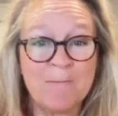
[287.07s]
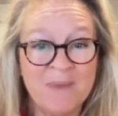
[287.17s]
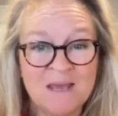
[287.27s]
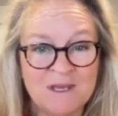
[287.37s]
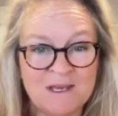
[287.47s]

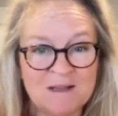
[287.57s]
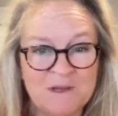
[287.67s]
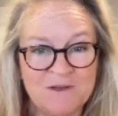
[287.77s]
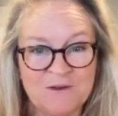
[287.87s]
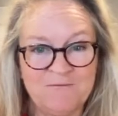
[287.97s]
Maybe it'll
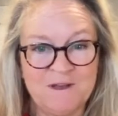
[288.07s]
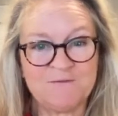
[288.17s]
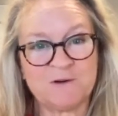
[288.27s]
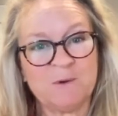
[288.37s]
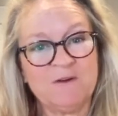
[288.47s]
be a good
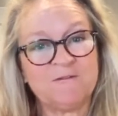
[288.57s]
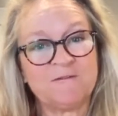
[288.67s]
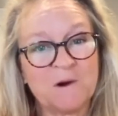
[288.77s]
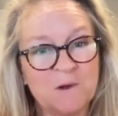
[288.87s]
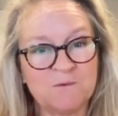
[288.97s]
fit for a
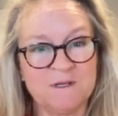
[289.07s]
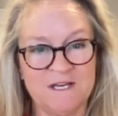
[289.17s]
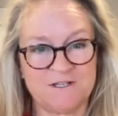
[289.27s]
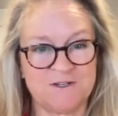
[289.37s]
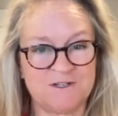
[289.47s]
referral
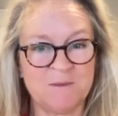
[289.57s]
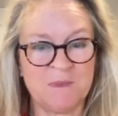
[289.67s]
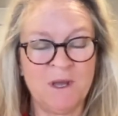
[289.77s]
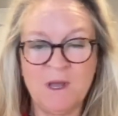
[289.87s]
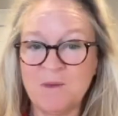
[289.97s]
relationship.
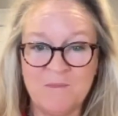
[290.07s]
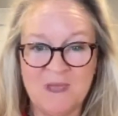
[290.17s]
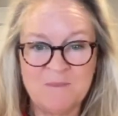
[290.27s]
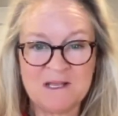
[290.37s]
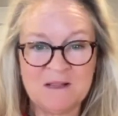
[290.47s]

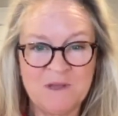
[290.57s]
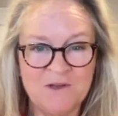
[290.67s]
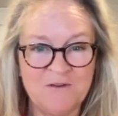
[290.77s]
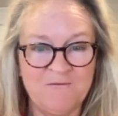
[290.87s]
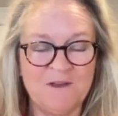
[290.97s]
Maybe it'll be
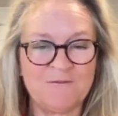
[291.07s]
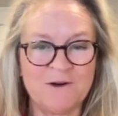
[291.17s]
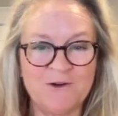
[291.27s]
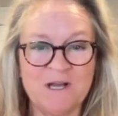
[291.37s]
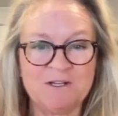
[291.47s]
a good fit for
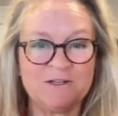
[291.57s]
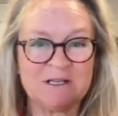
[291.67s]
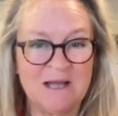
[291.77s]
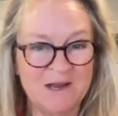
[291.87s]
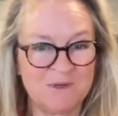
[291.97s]
a
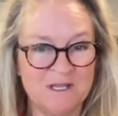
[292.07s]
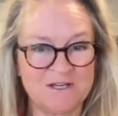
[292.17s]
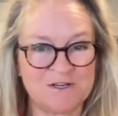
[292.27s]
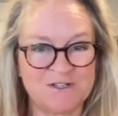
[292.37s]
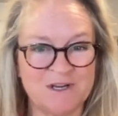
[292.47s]
direct-to-client
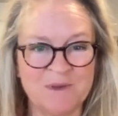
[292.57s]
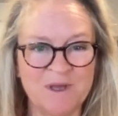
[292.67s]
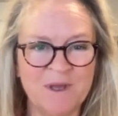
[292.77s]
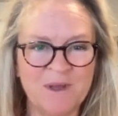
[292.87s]
relationship.